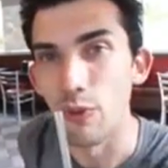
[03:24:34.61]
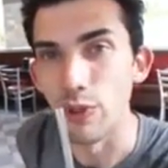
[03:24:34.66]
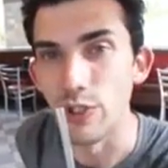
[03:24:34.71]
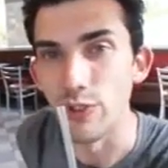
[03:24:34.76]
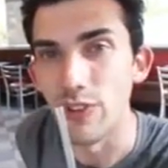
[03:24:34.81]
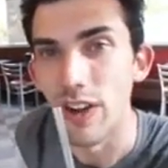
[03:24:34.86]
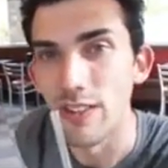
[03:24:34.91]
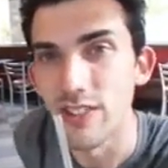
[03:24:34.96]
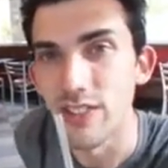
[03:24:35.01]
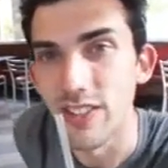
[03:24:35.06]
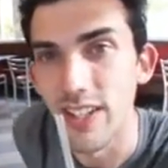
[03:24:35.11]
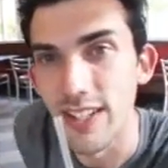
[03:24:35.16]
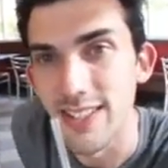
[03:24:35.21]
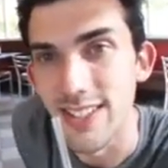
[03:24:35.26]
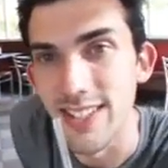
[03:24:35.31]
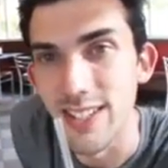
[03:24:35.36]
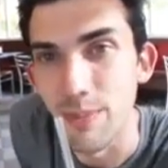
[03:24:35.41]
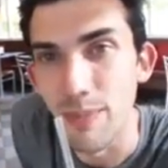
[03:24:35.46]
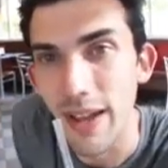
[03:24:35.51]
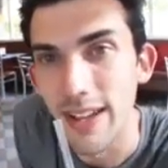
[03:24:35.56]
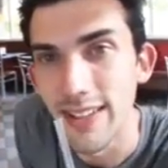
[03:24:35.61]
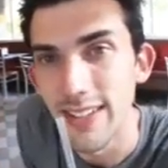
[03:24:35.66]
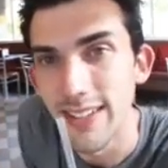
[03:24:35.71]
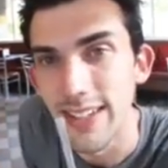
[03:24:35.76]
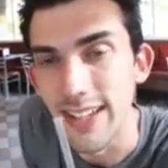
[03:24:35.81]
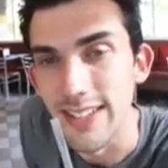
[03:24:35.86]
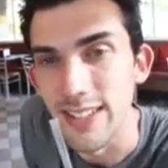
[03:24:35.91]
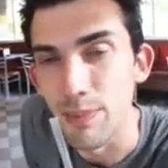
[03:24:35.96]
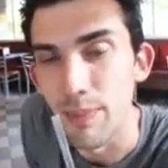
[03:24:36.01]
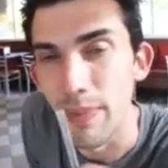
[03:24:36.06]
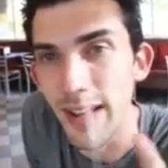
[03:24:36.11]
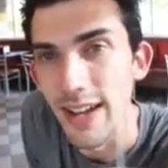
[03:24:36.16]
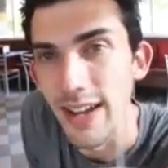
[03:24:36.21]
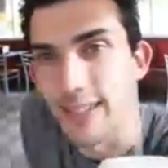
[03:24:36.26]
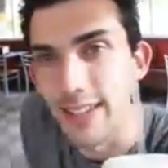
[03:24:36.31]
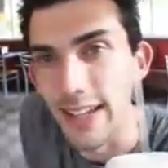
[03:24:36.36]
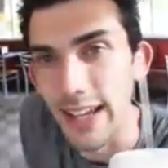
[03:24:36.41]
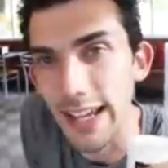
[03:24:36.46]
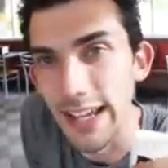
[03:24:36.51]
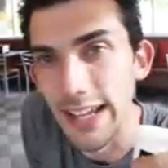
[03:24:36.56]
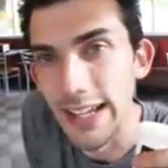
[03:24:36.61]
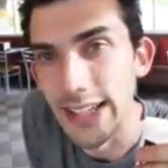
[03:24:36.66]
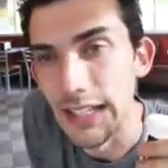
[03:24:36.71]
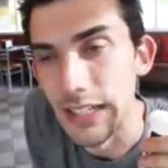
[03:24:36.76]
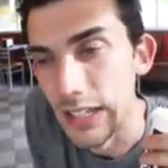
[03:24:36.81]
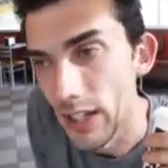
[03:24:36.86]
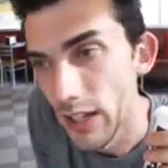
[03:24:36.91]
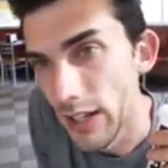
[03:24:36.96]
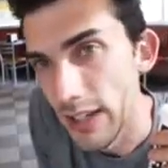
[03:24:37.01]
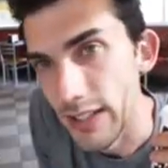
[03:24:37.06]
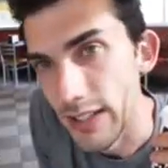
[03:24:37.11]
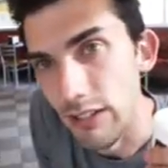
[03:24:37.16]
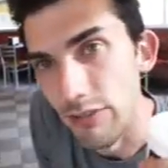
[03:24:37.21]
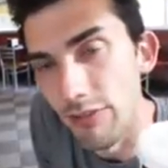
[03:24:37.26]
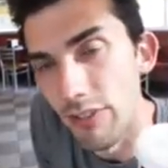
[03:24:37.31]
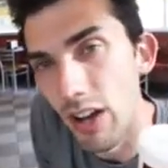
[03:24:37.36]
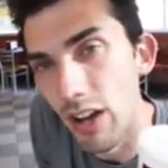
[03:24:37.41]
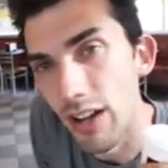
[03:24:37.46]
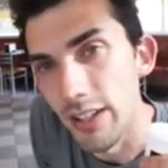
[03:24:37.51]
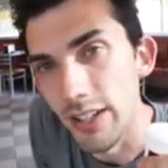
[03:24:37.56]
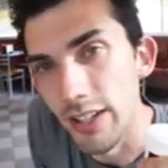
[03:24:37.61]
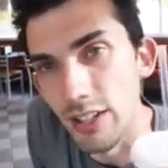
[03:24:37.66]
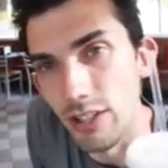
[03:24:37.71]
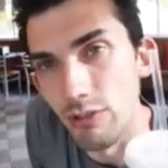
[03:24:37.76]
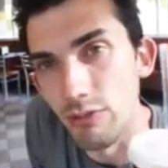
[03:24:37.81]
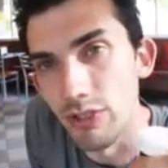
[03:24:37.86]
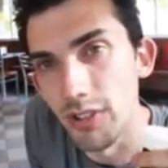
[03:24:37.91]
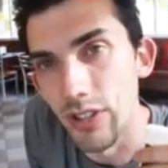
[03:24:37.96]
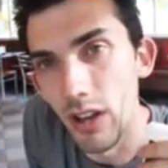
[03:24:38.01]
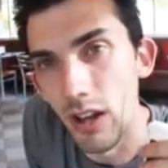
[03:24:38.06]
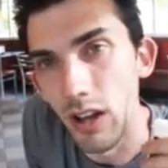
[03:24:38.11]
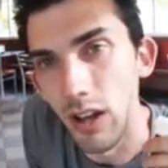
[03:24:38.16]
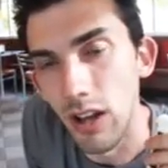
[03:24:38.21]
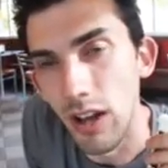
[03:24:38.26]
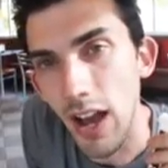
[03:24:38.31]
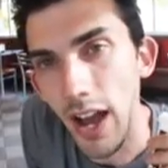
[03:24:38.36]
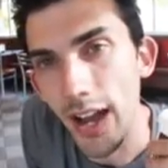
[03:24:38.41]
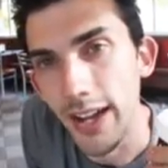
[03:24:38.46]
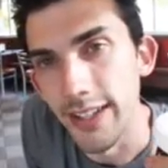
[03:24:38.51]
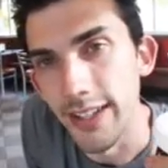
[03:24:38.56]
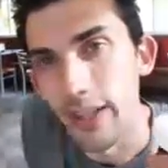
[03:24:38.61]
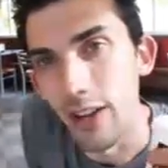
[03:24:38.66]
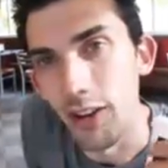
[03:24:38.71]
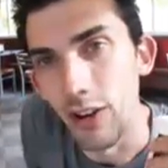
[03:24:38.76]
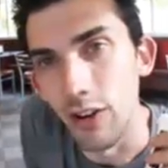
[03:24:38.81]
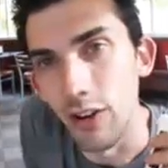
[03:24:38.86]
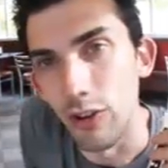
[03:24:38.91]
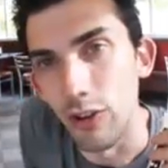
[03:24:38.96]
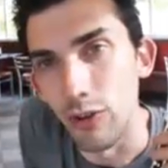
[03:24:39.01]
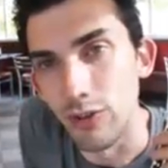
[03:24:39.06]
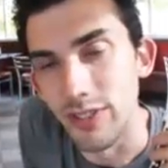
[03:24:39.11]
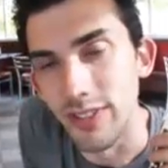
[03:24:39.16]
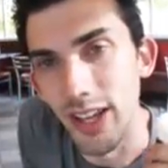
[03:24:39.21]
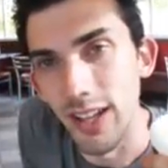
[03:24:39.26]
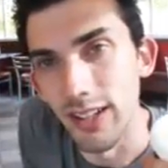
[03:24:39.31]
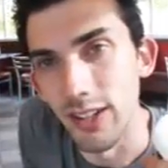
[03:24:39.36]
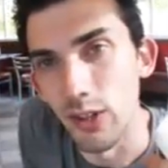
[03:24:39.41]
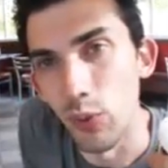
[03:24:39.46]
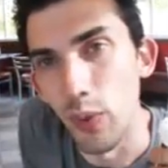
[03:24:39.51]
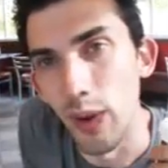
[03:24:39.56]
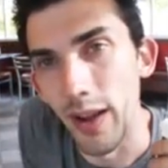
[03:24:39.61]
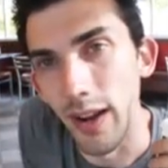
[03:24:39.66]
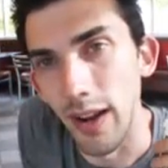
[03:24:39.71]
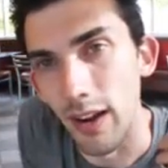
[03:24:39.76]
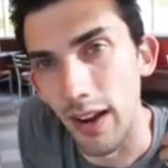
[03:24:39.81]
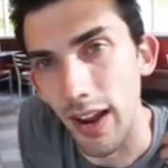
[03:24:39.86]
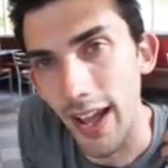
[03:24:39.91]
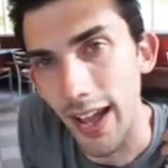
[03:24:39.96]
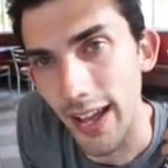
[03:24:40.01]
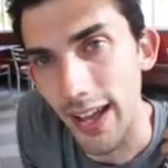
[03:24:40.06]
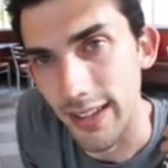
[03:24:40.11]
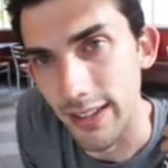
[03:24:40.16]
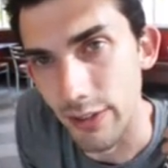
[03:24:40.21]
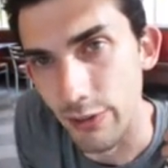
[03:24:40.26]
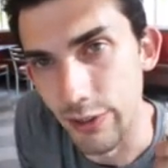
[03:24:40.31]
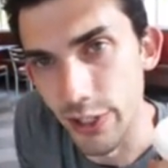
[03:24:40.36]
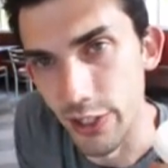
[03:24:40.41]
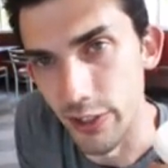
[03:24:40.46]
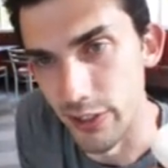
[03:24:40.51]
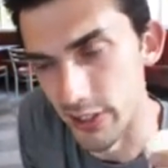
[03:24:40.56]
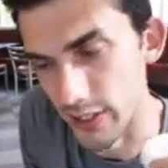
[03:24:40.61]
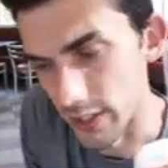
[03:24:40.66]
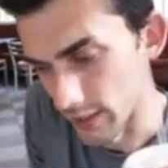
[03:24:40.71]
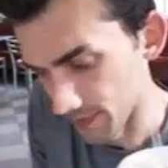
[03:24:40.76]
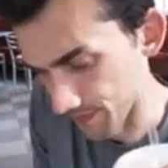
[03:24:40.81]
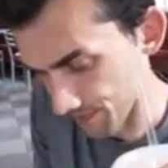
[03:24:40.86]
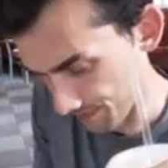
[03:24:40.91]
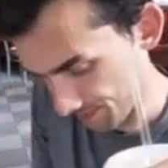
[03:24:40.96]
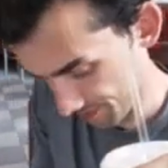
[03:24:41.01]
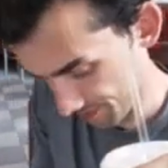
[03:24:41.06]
Which 5 states is it banned in? It's banned in Nevada, Utah, Idaho, Delaware, and New Jersey.